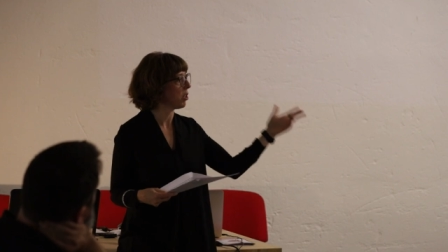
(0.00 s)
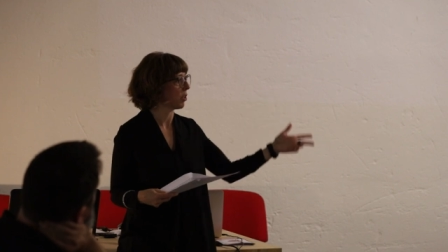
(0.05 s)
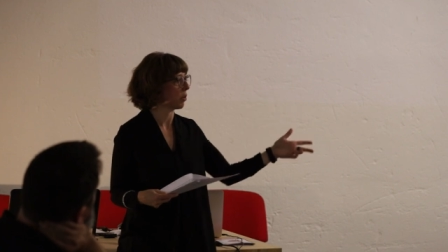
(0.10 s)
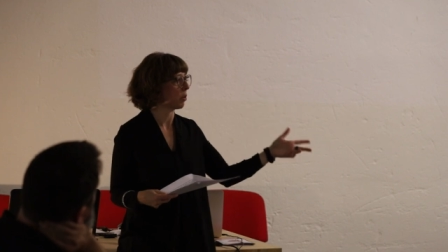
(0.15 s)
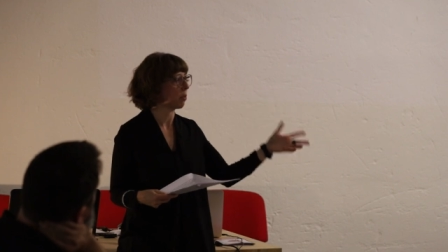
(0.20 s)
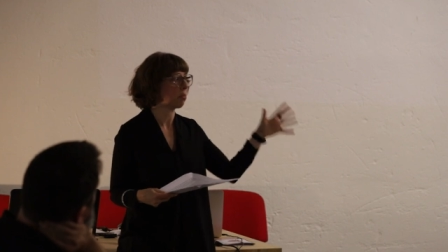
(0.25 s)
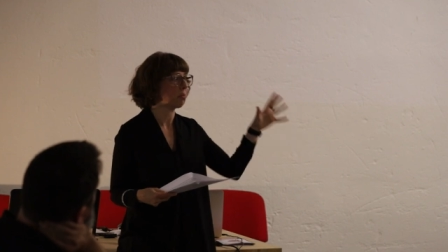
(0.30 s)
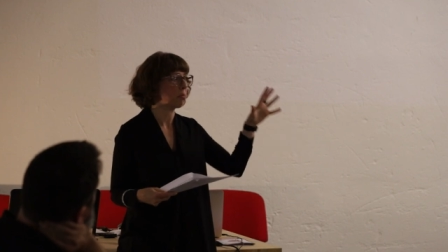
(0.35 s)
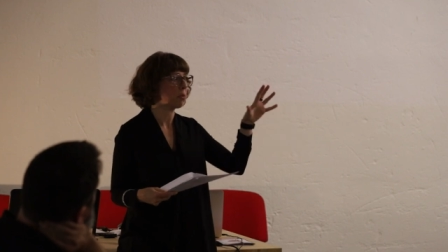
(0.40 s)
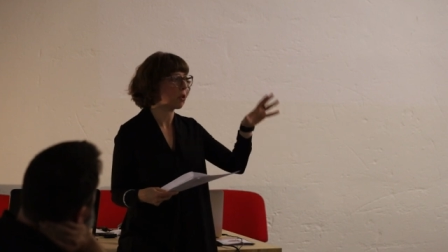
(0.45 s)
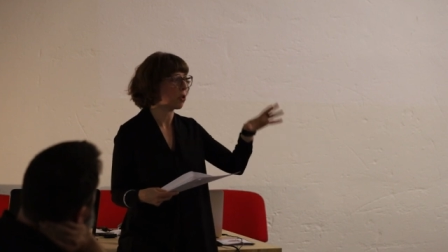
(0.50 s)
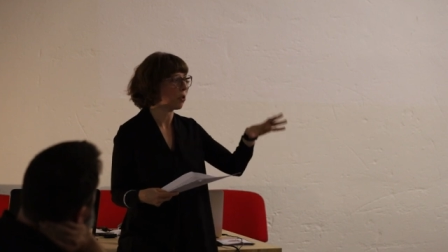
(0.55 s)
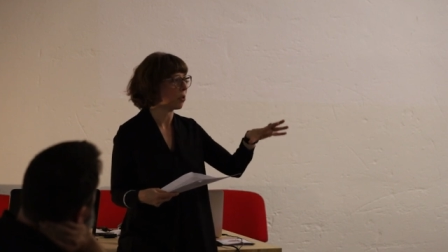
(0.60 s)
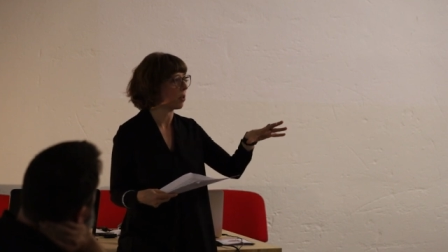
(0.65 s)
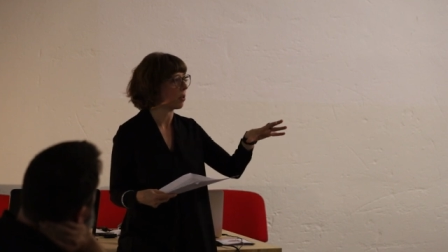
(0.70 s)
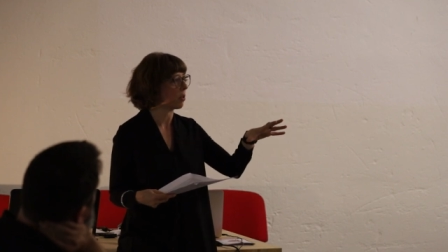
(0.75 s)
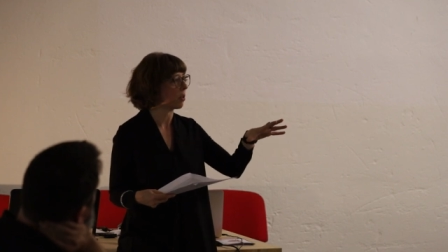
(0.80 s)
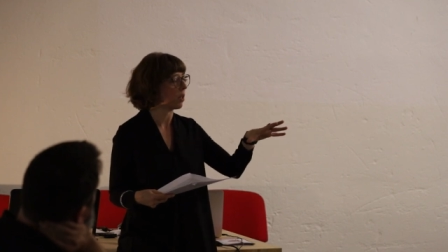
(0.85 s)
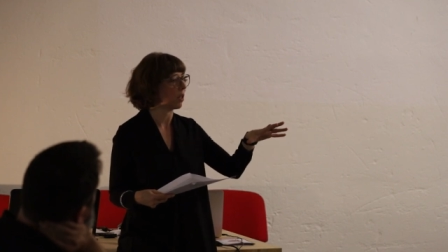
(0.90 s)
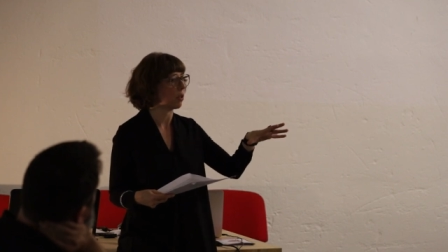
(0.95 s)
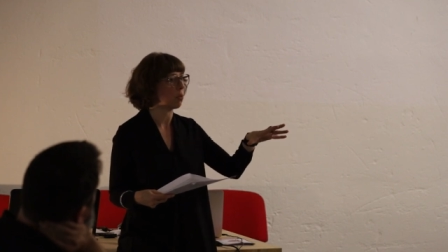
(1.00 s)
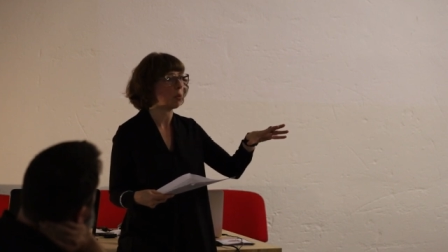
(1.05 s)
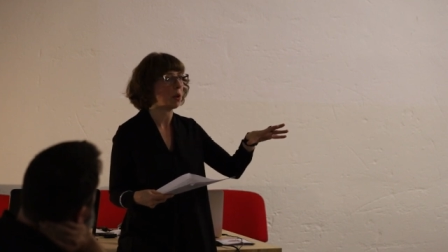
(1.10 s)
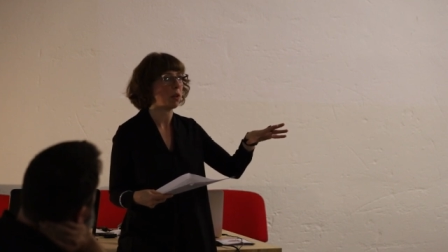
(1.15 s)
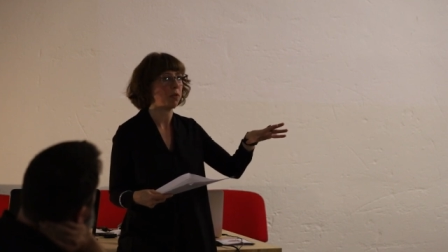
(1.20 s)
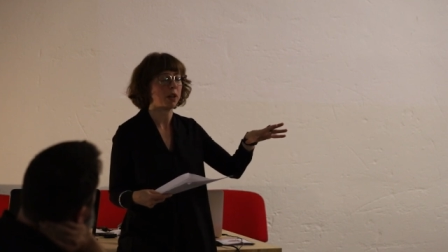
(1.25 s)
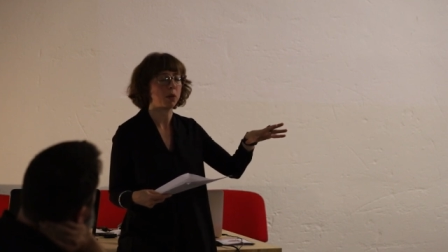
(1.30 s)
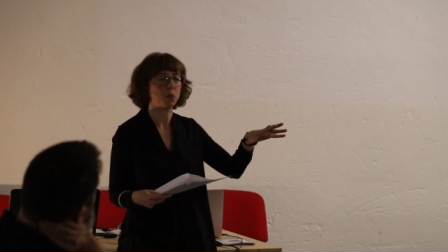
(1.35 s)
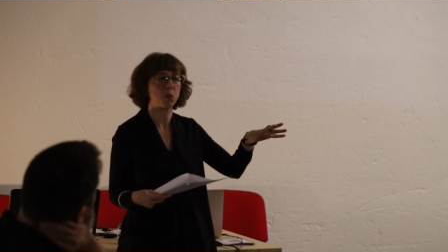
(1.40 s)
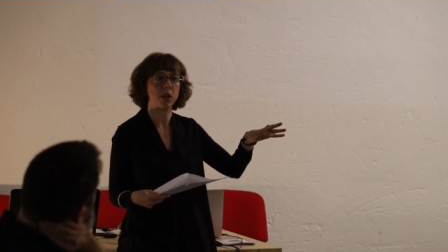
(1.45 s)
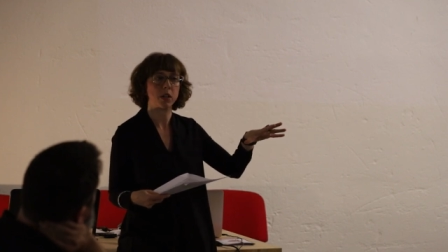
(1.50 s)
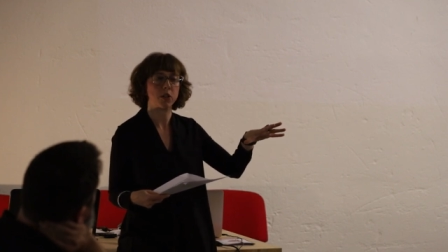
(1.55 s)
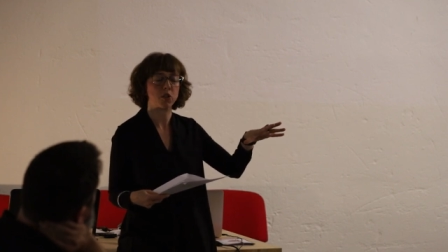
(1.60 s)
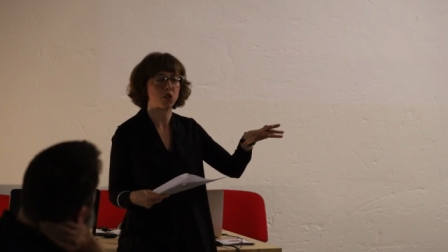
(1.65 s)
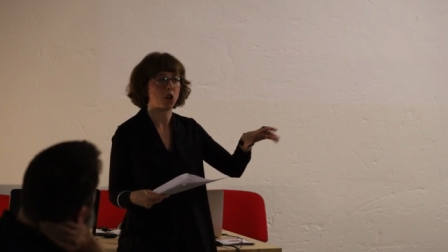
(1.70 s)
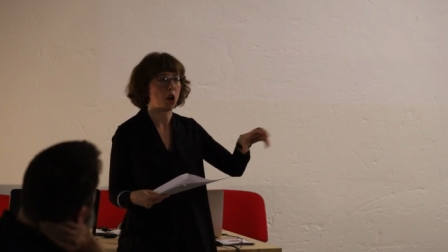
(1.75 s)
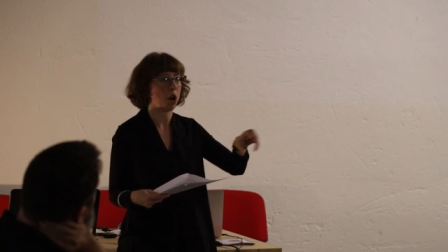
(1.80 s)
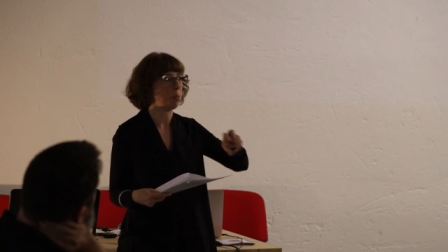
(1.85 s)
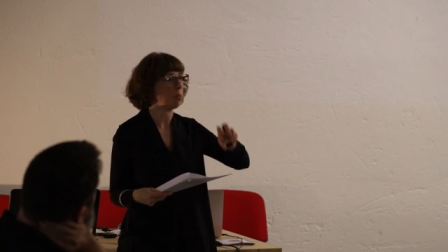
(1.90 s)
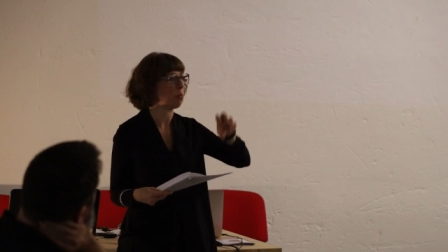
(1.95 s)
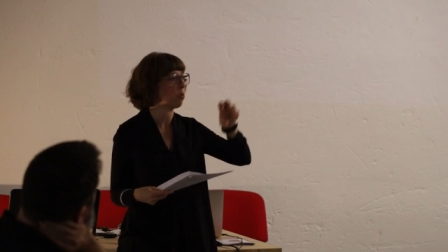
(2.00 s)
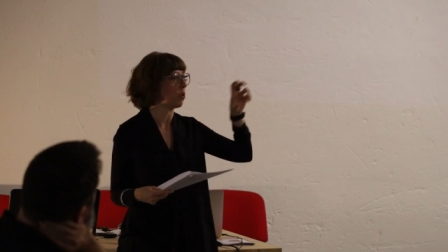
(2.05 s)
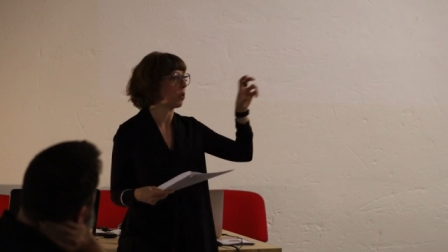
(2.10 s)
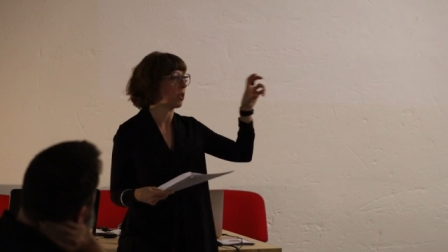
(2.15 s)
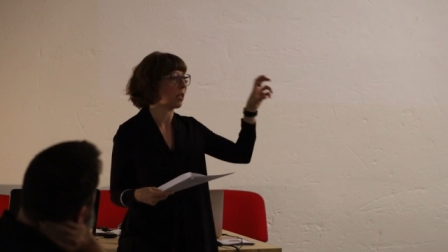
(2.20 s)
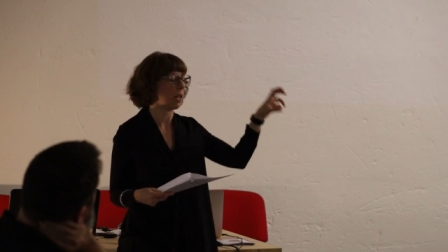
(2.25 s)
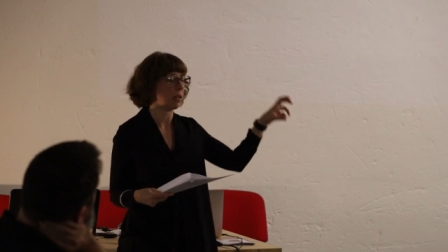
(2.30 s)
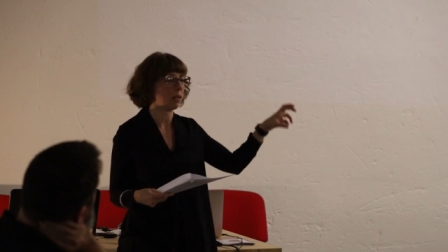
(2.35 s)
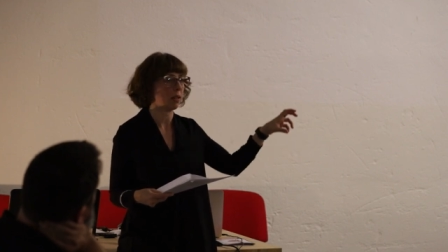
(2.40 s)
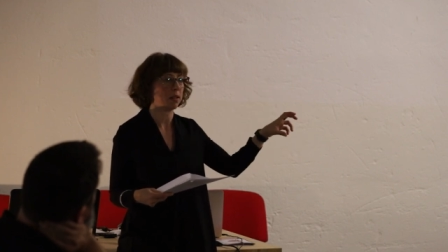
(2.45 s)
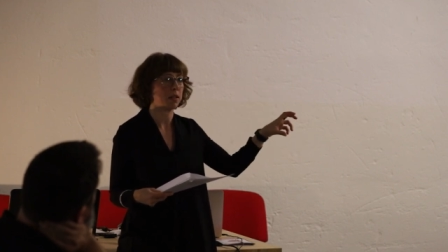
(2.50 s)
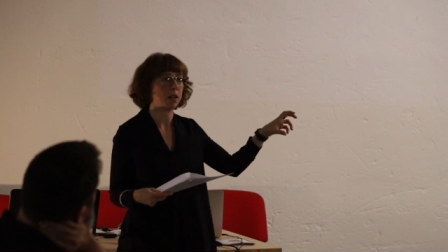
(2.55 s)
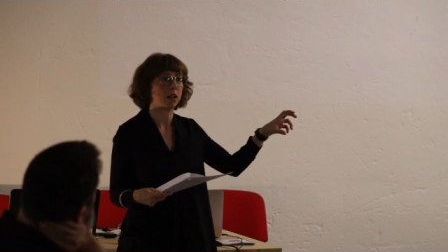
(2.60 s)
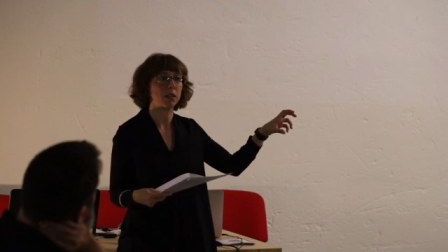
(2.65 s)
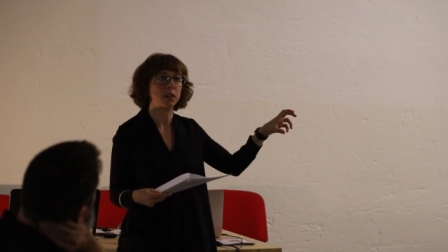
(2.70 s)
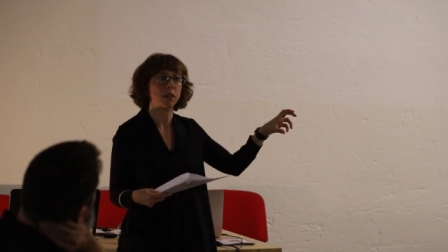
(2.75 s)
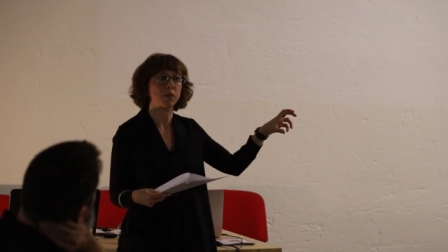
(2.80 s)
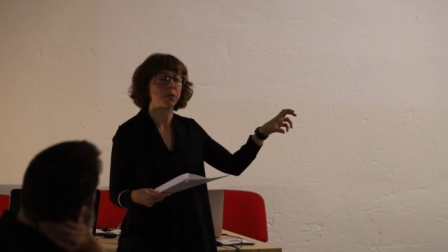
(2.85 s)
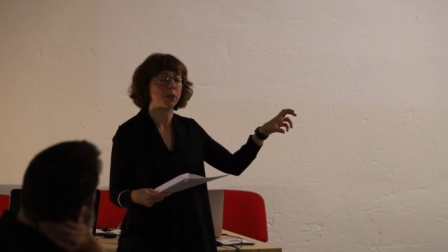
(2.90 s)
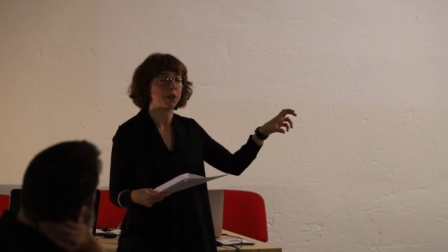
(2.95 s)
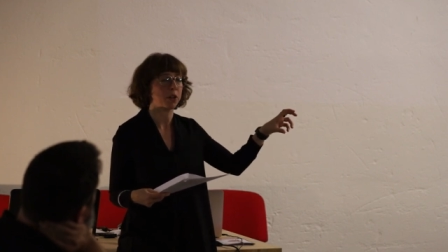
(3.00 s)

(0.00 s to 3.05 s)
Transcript: you know, students in living workshop would necessarily